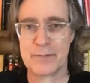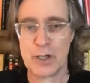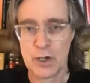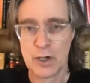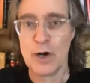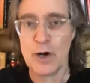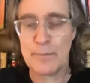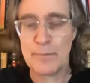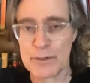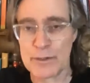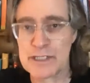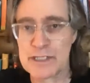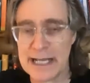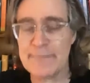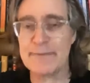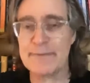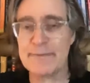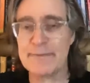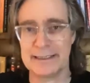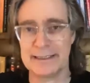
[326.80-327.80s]
Homo
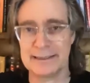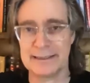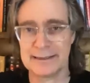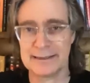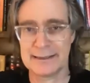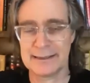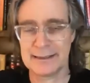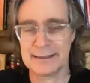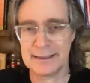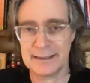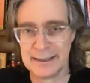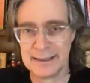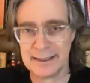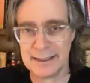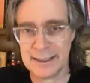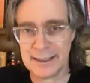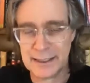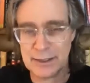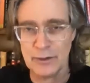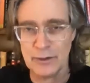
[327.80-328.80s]
sapien,
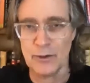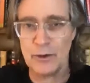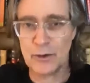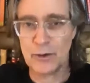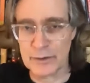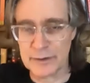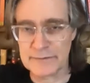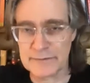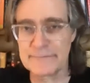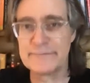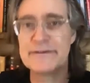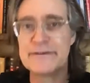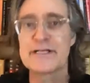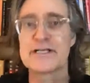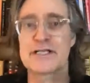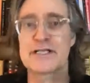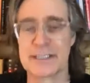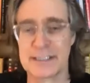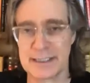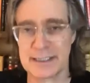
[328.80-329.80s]
the old
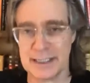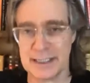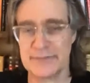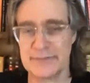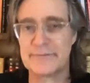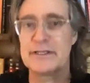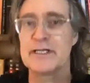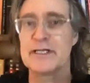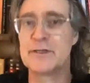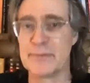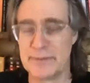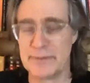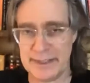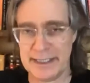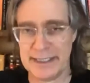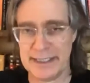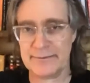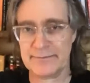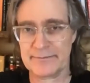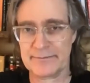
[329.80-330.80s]
vision of the human
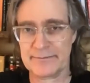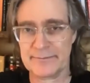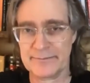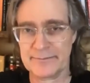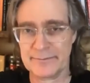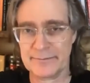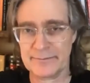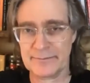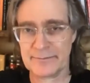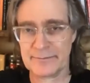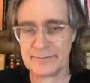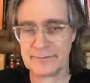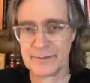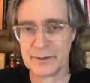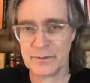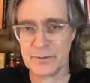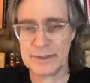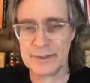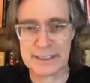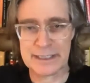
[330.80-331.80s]
being,
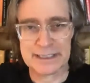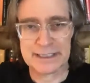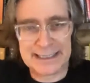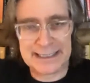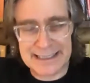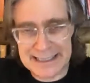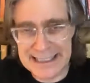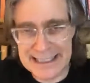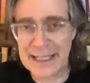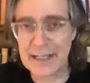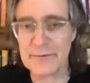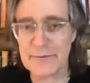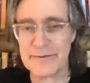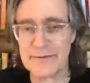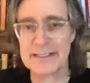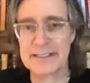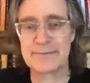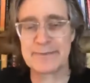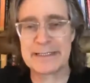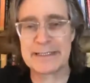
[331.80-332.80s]
which itself
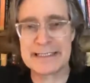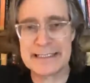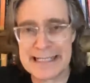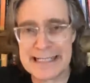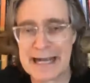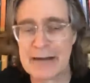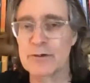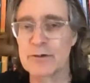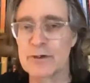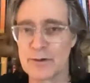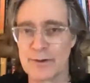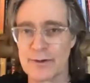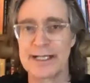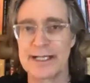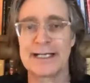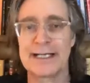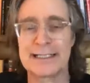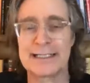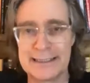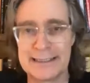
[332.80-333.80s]
has been
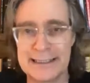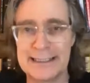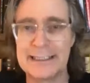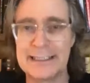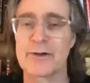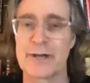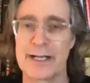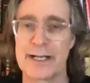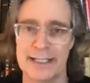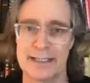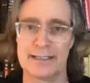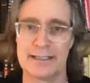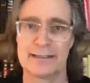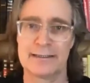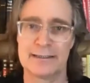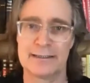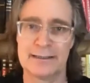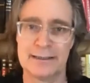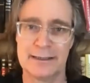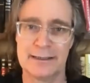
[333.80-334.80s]
downgraded and degraded.
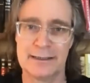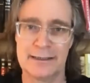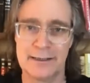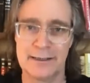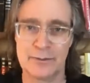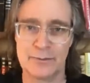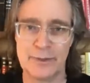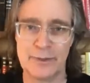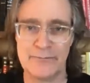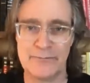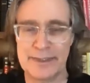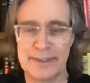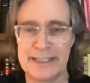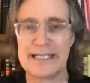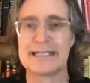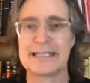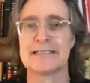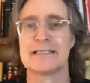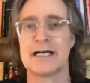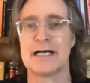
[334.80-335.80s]
We've
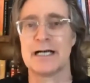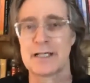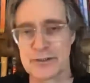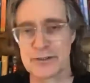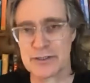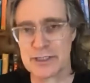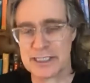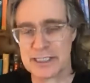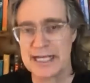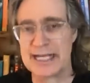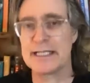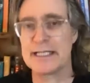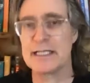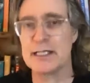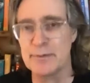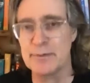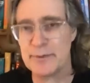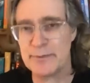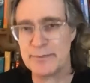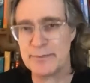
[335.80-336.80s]
begun to understand the
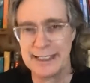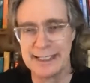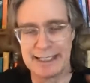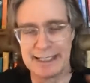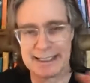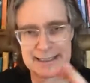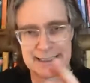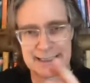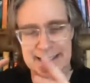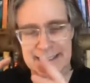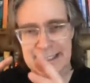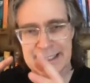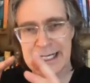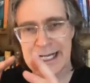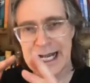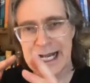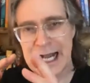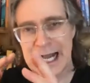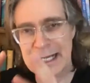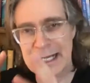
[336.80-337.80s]
human being as this
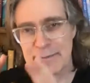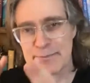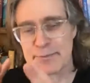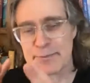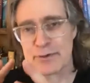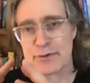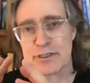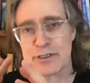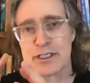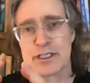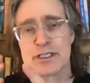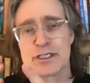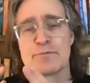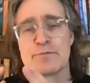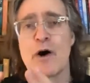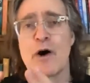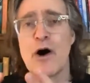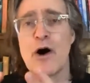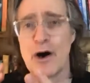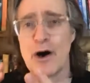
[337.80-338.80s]
hyper
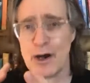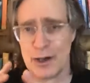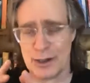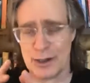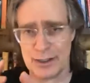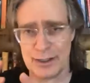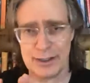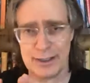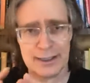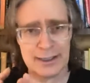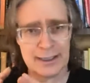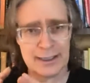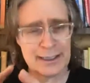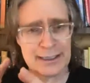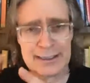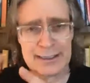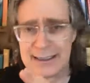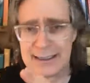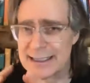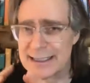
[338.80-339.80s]
small,
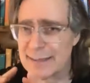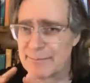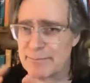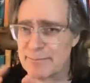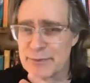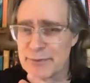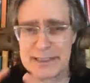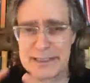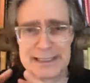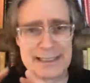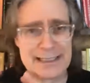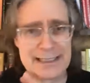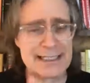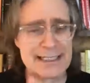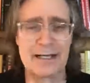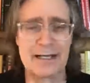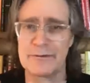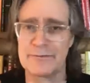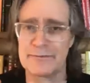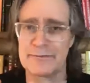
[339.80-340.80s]
separate
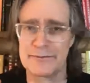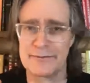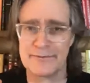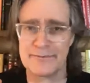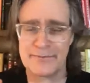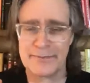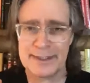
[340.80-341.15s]
self,